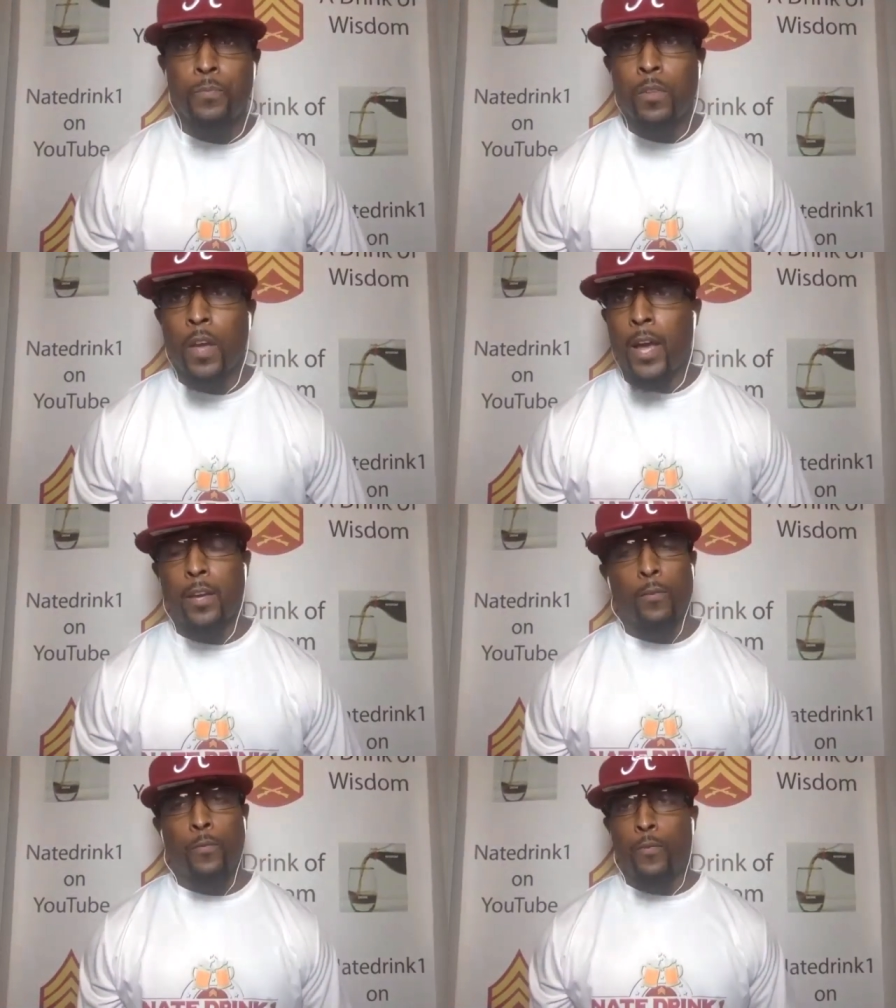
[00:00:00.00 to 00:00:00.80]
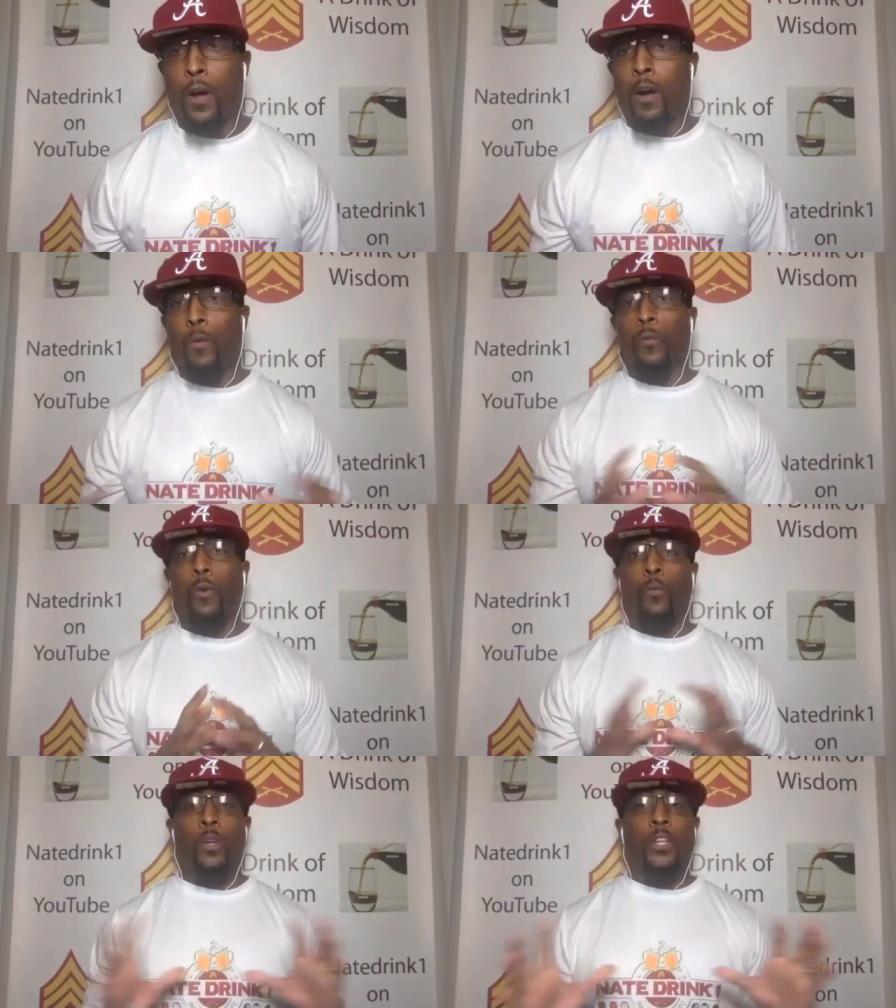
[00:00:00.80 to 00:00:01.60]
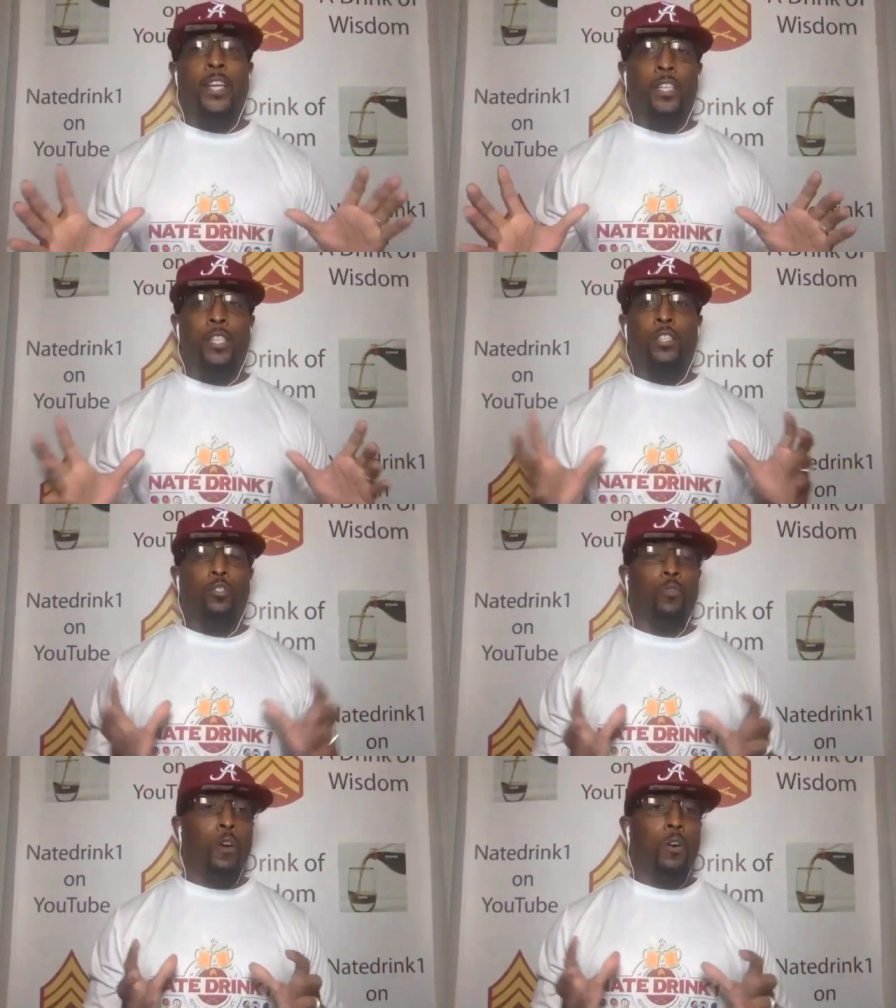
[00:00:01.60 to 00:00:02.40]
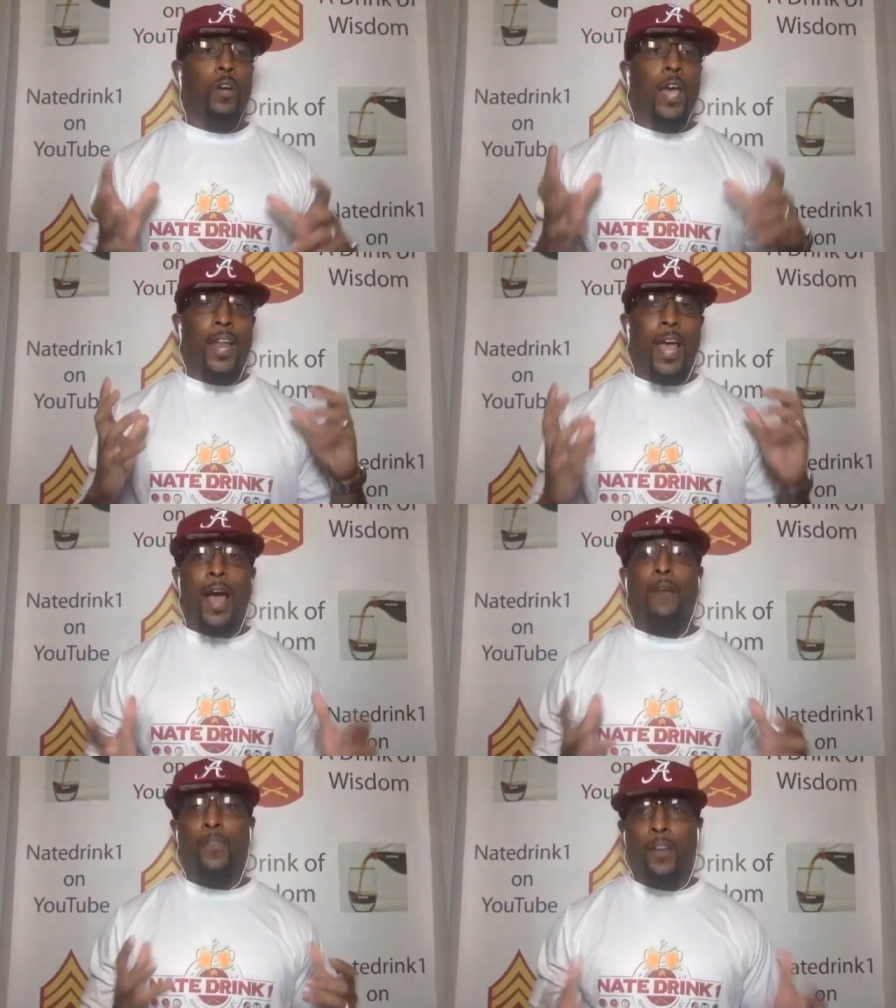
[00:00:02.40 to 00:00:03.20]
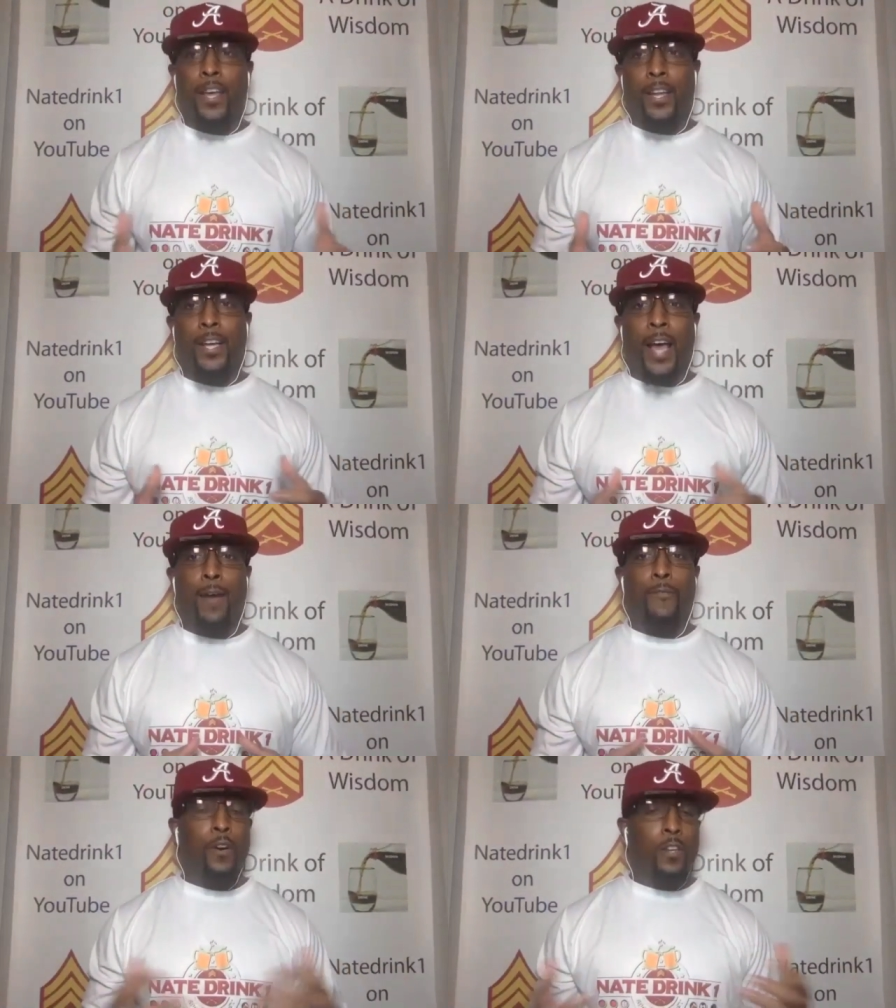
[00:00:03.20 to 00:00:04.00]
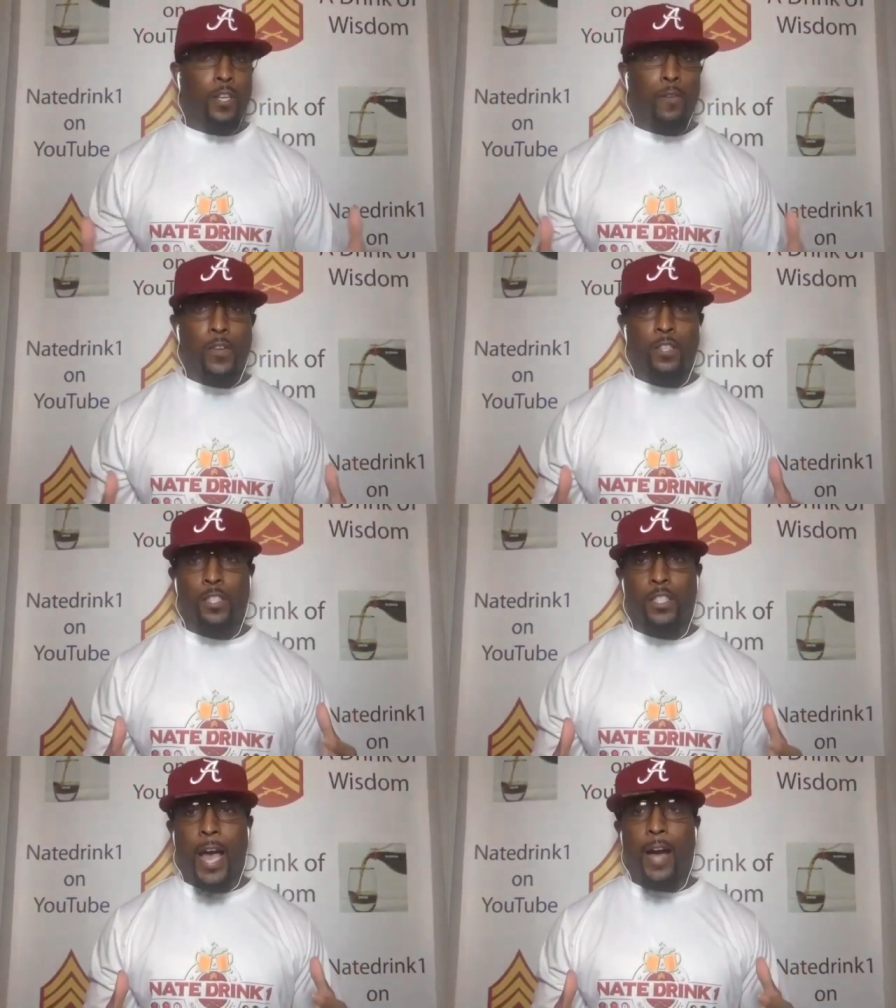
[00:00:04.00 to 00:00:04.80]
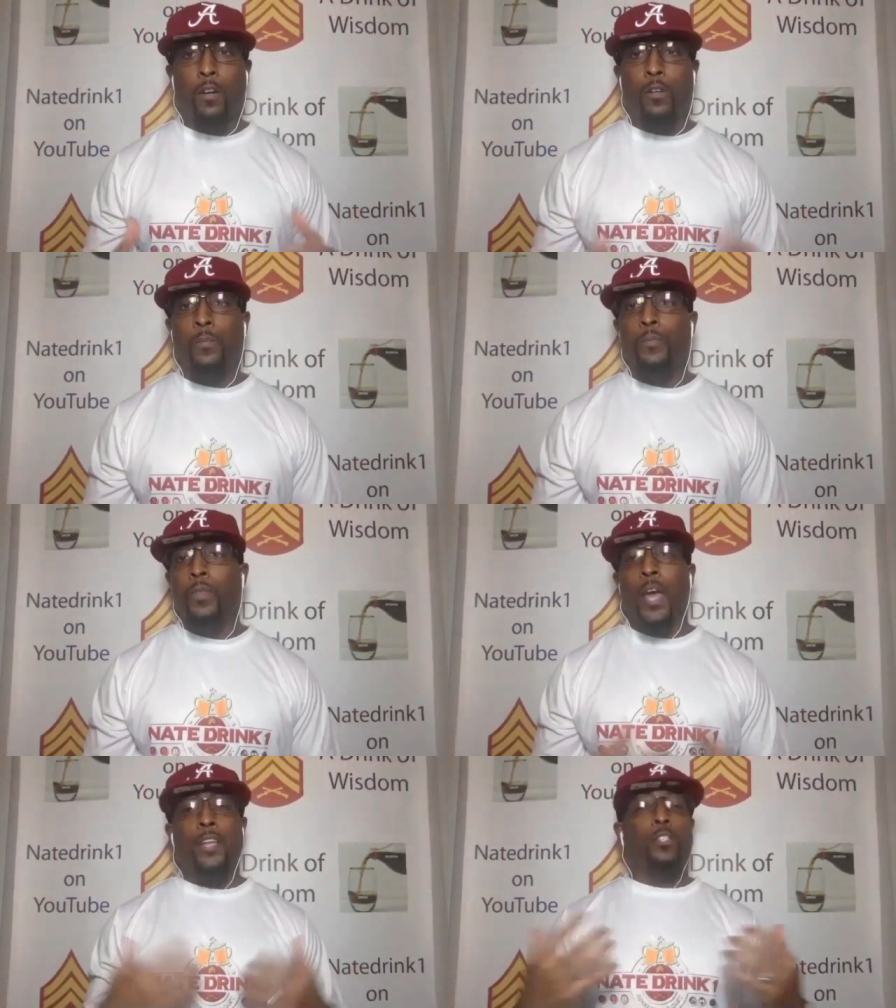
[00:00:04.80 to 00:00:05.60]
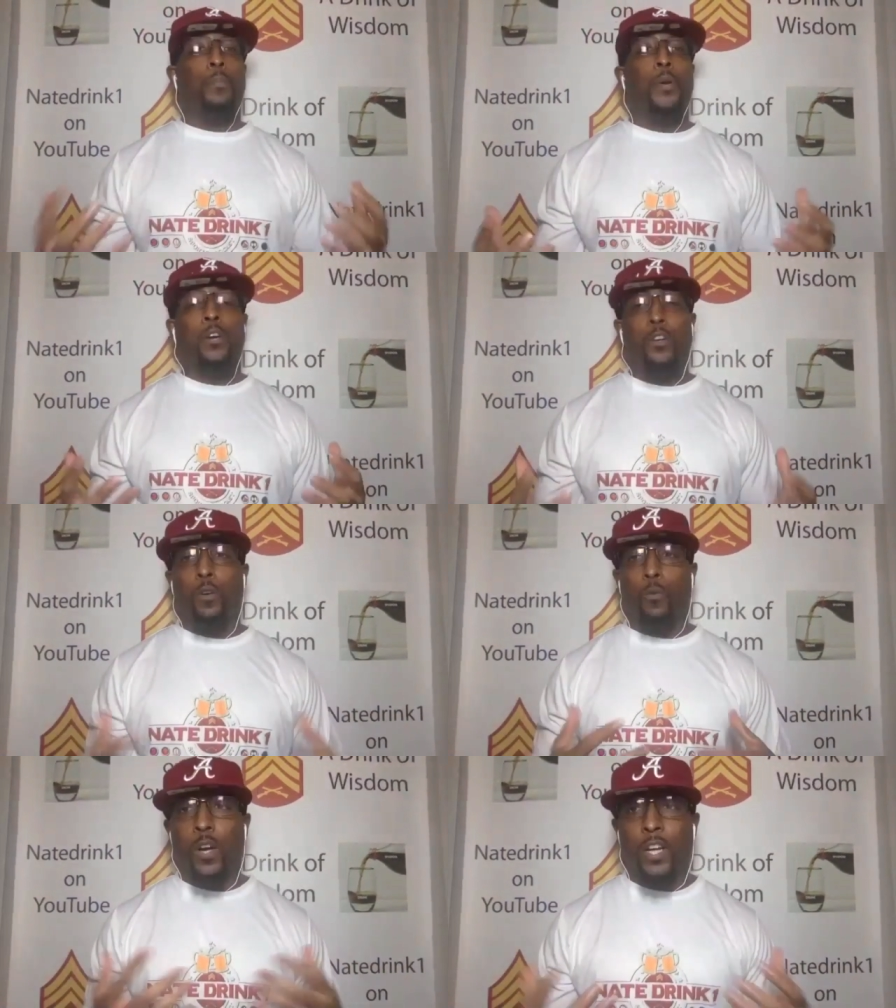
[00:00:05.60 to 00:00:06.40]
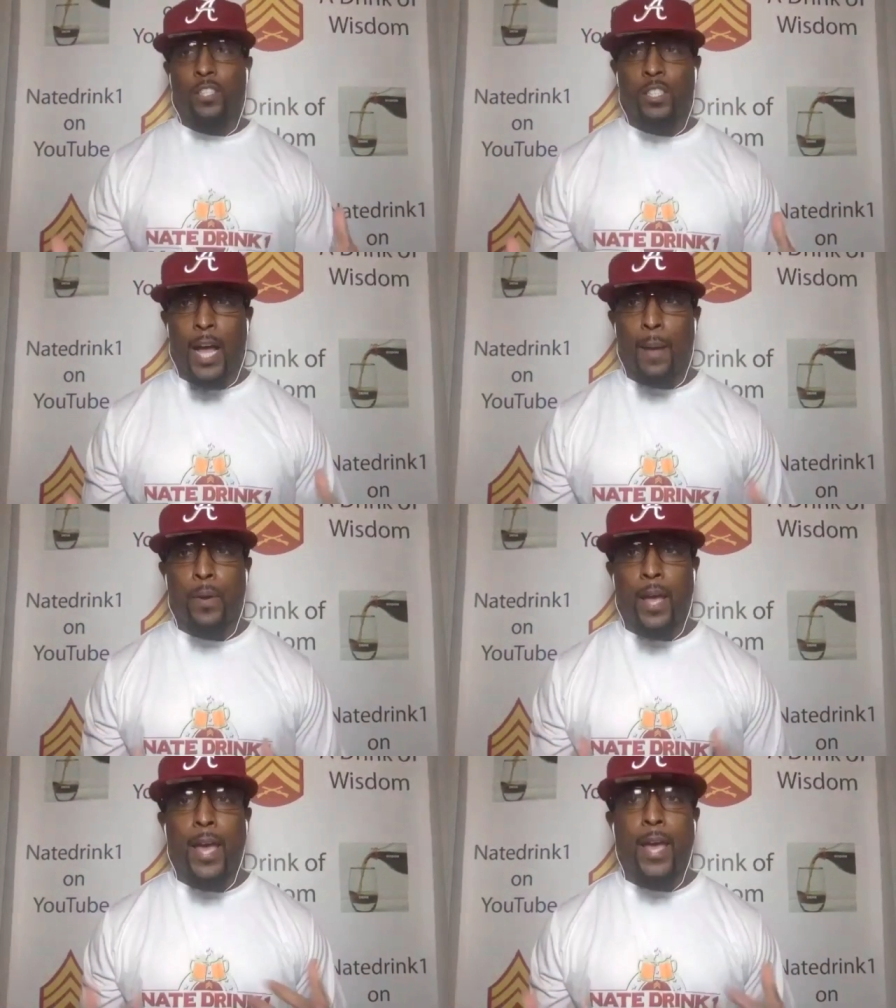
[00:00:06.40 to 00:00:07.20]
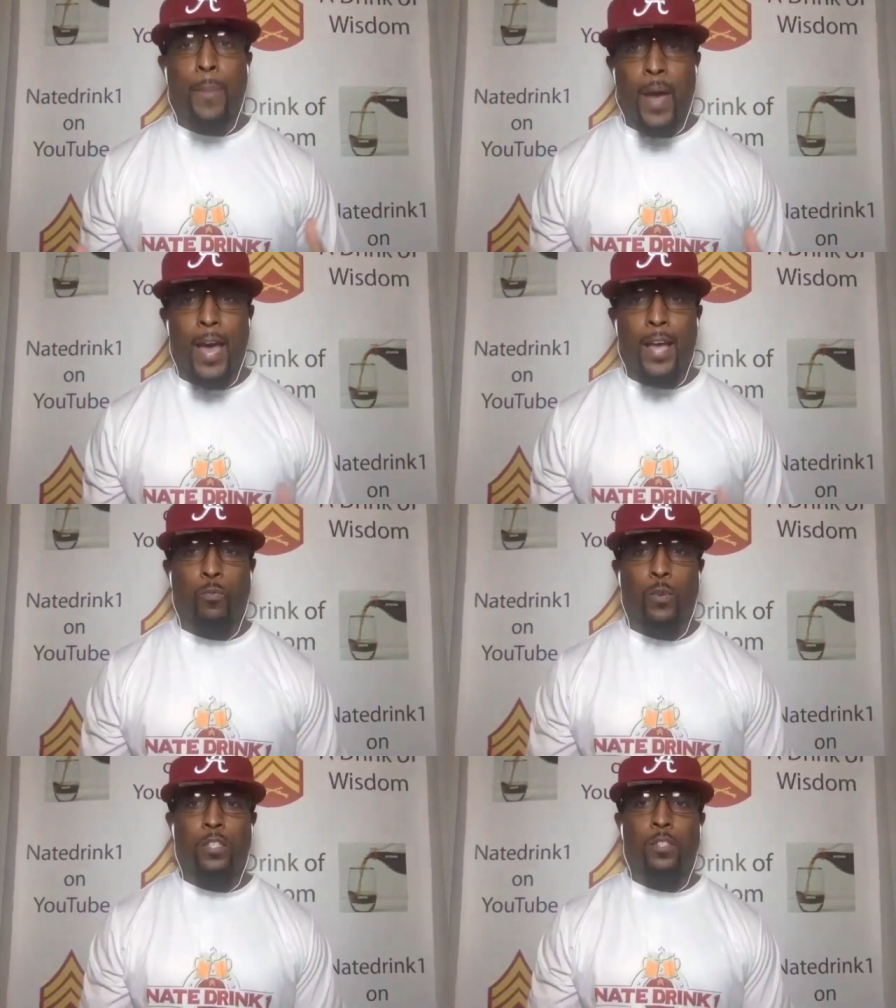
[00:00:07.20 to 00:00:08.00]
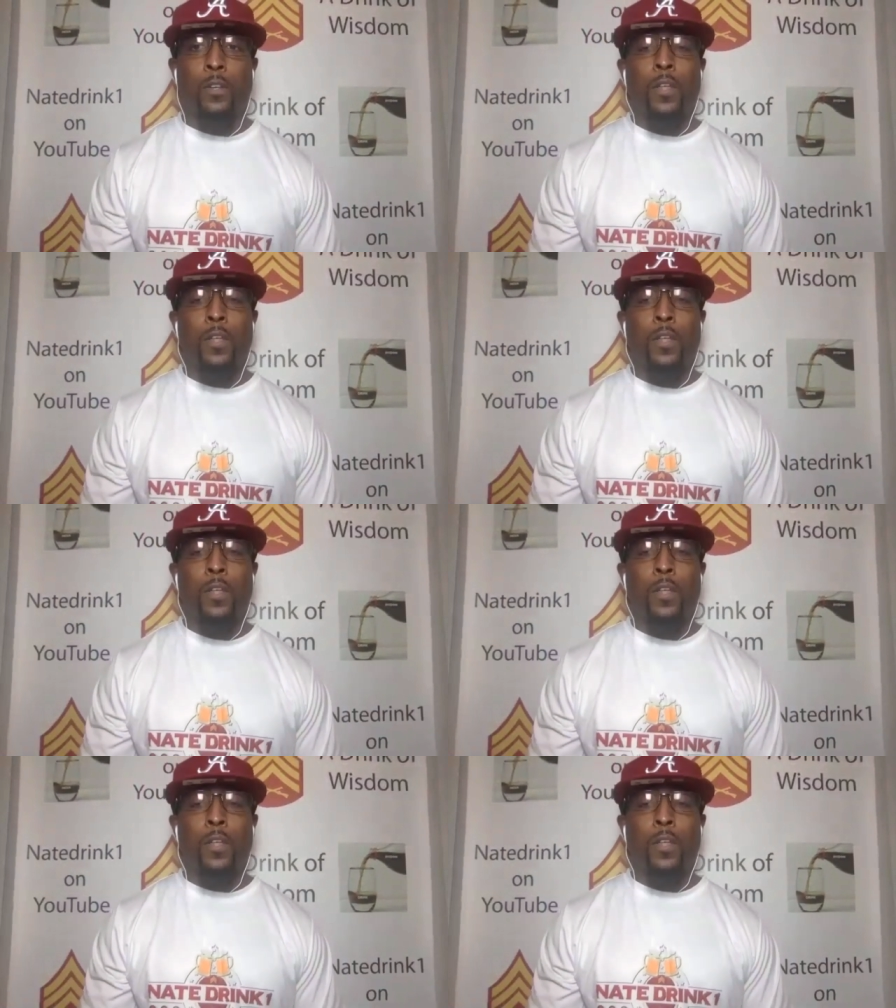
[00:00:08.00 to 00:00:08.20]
Hey, a, a ridiculous, strong, and athletic guy for a defensive tackle, a superior run stopper and pass rusher.